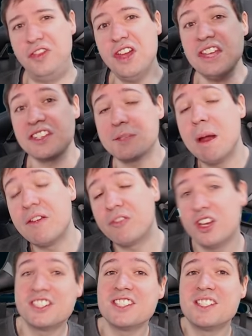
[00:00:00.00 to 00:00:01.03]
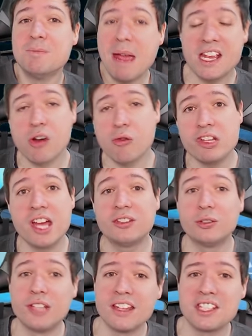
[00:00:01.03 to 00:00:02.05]
This, my friends, is Mech Arena,
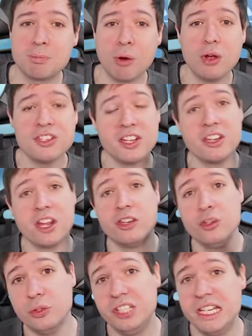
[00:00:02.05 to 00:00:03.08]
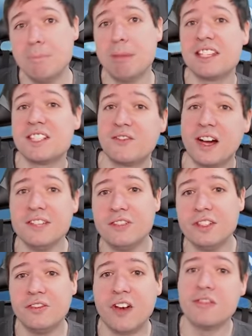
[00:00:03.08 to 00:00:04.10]
today's sponsor and a new team-based five
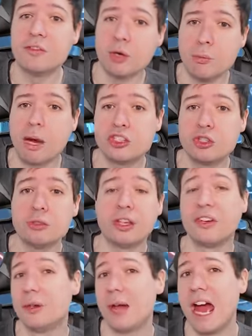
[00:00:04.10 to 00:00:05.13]
v five robot shooter for your